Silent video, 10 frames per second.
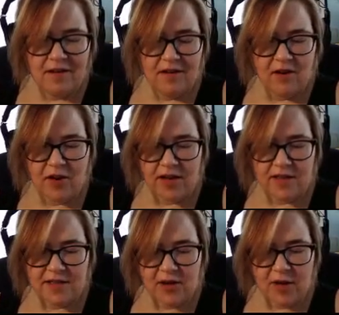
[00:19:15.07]
Okay,
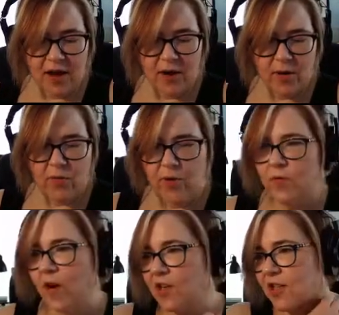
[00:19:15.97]
so I want to
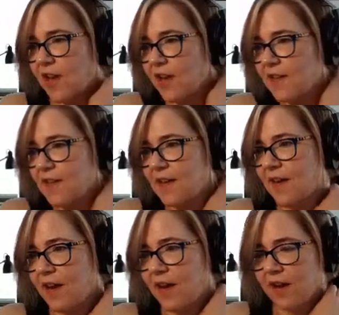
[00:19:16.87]
rewatch that because
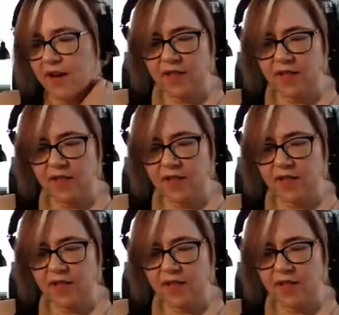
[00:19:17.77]
I